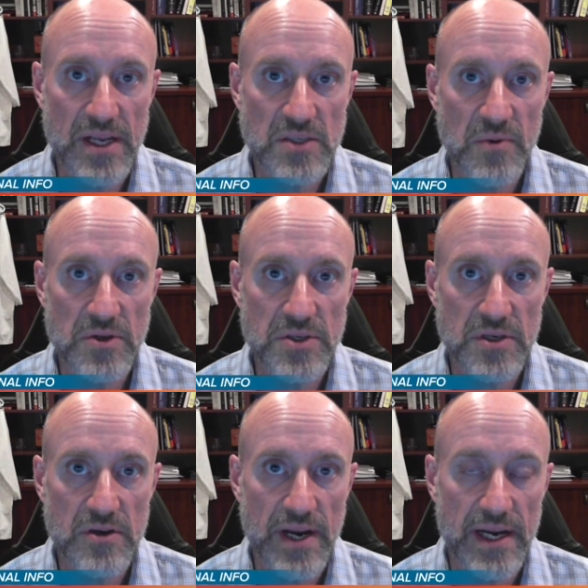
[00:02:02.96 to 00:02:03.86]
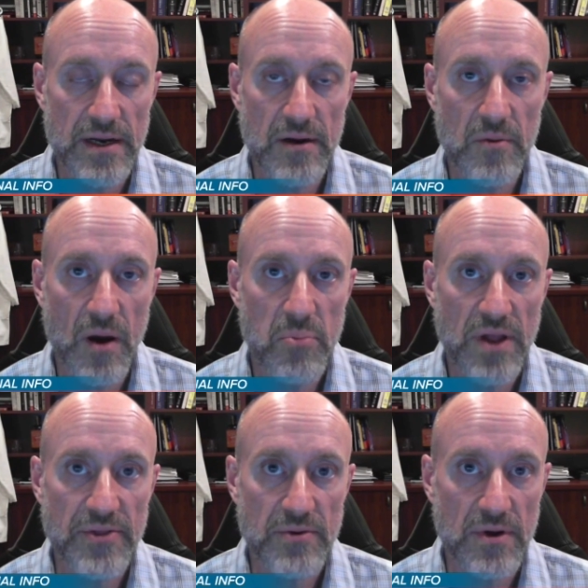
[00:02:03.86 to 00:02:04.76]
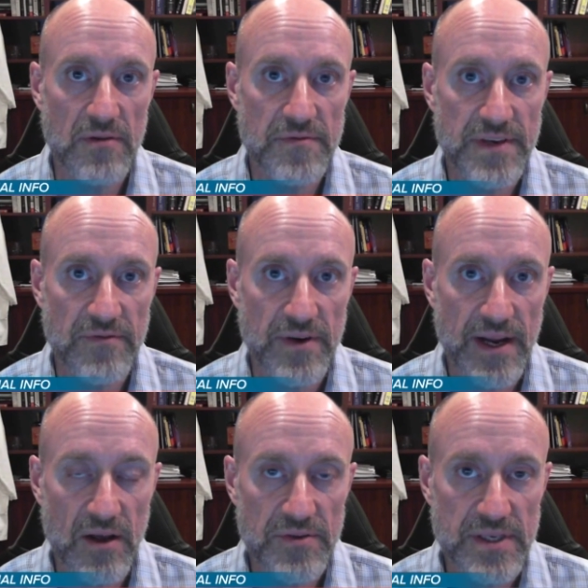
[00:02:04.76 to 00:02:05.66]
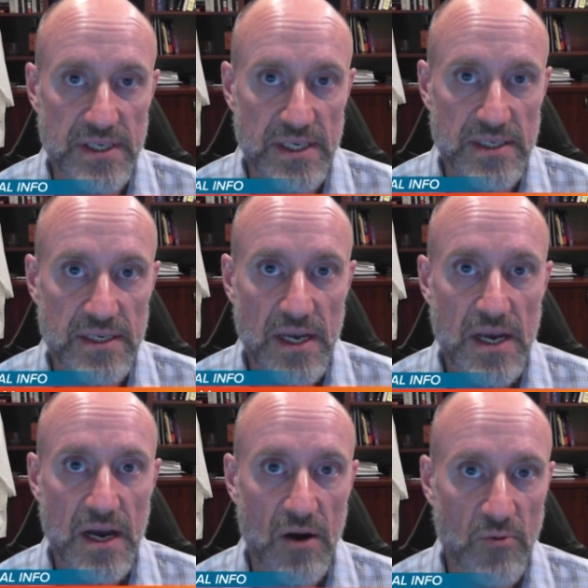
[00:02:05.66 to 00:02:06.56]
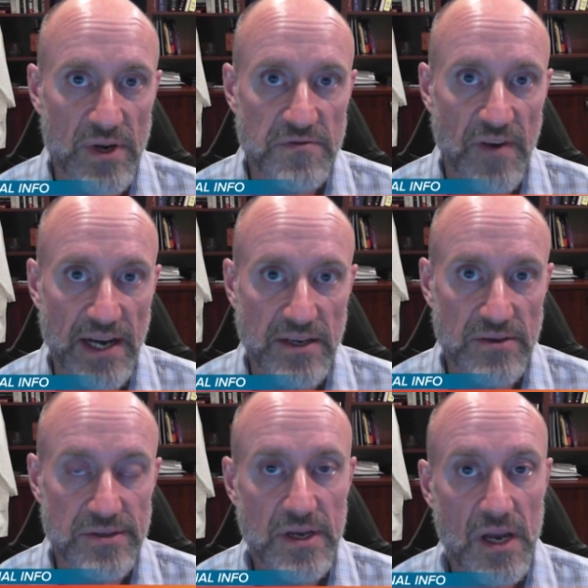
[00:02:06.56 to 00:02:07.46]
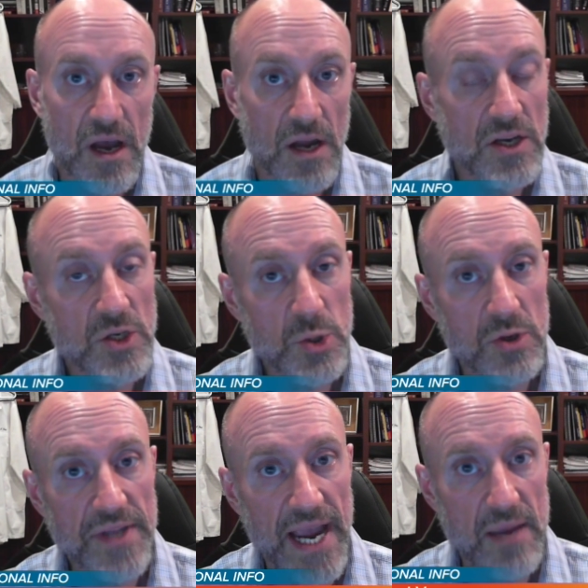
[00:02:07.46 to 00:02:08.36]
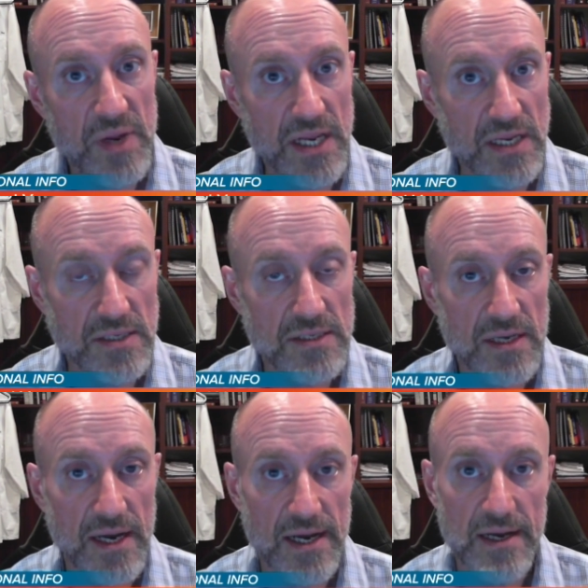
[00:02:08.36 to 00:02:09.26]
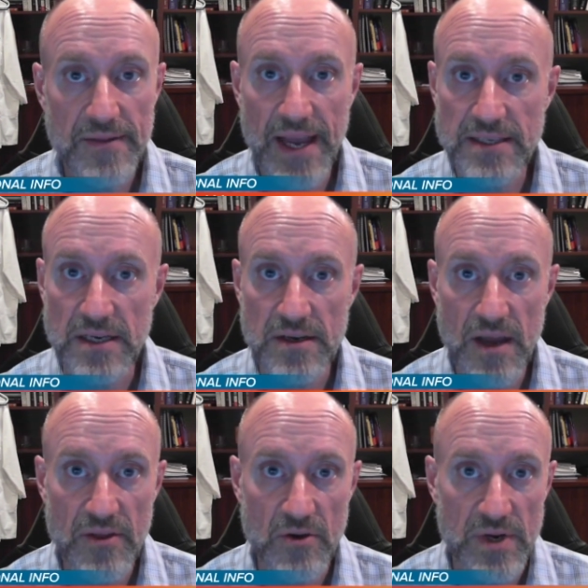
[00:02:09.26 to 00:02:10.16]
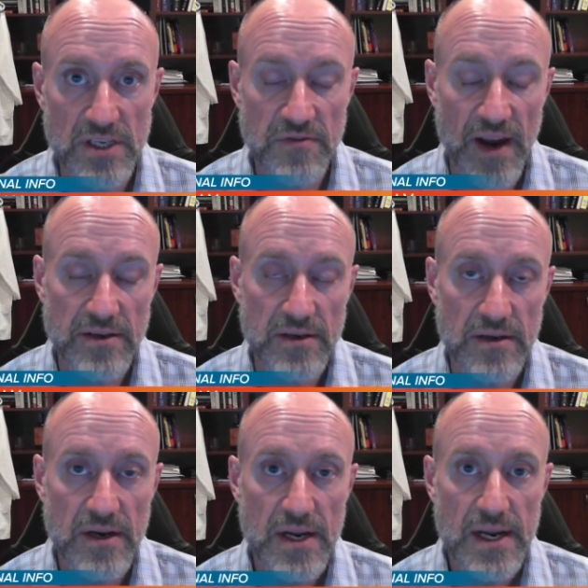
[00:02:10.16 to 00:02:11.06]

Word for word: smokes, you create a, a plethora of different health disease uh, risk factors. Uncontrolled diabetes, uh, that's another risk factor.